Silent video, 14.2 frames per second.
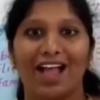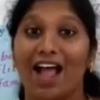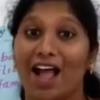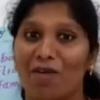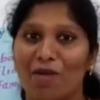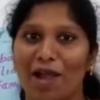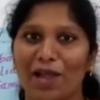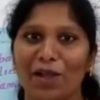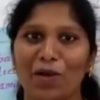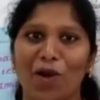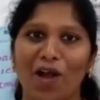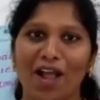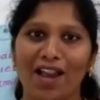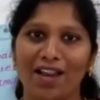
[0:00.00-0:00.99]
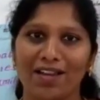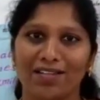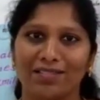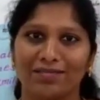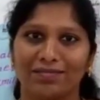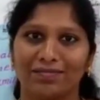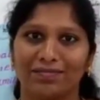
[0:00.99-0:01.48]
How are you all?
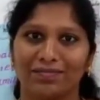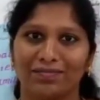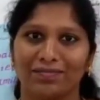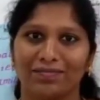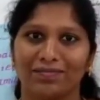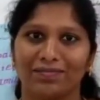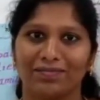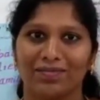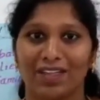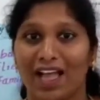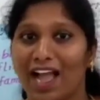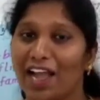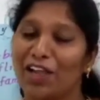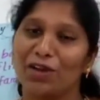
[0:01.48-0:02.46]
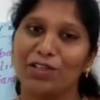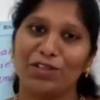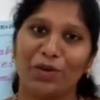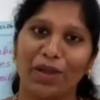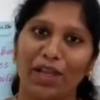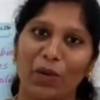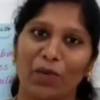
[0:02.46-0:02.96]
Are you
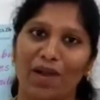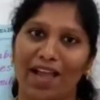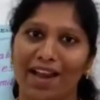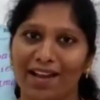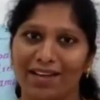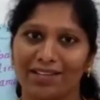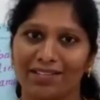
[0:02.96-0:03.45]
doing well?